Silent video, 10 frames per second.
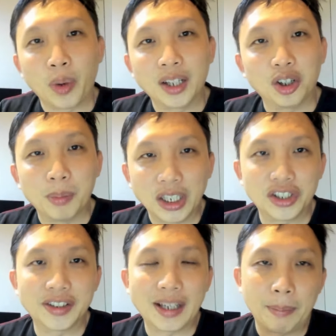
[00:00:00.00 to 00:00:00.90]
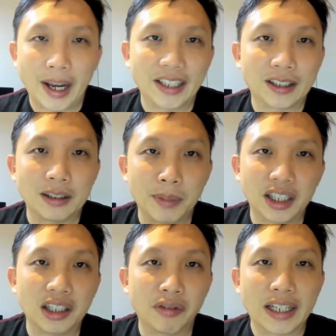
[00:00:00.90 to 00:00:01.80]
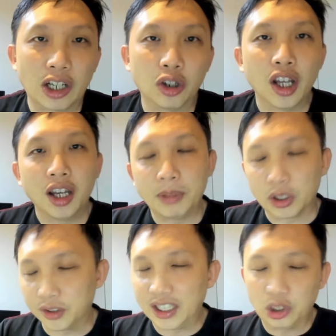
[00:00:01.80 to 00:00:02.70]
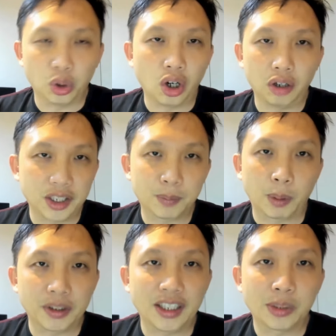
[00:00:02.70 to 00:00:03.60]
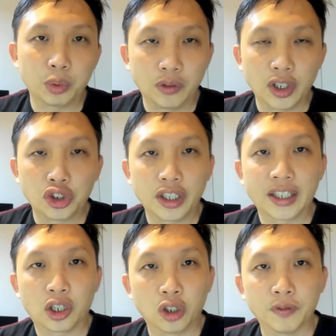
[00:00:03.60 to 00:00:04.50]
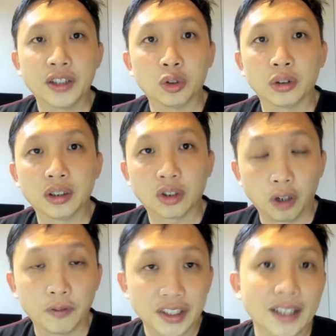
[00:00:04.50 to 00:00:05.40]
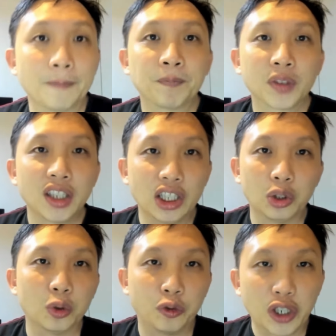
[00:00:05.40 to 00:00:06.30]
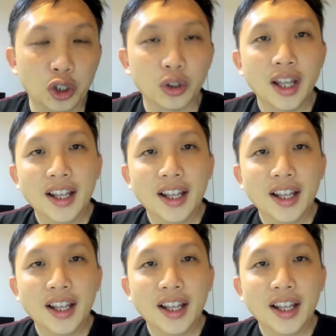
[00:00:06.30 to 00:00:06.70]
a lot of Malaysians are buying in Medini right now because they know all these properties will eventually get converted into freehold.